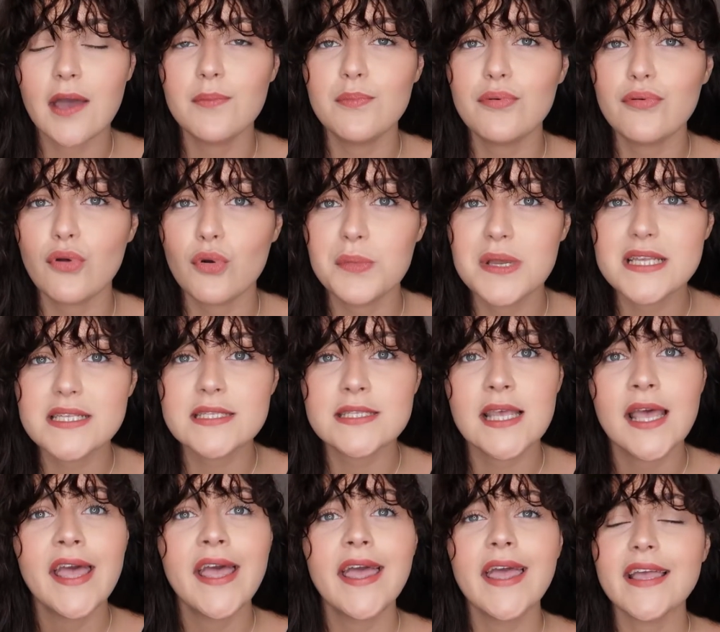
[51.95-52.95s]
I promise
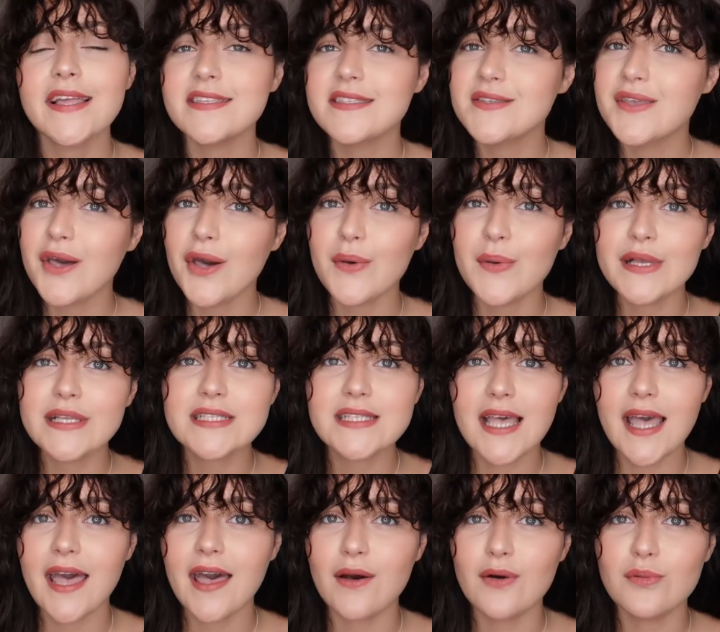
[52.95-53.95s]
it's going
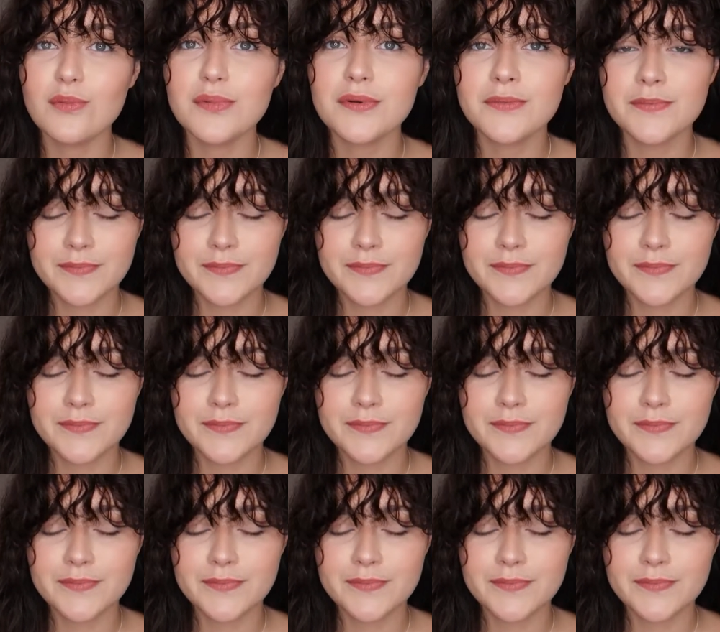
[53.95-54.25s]
to help.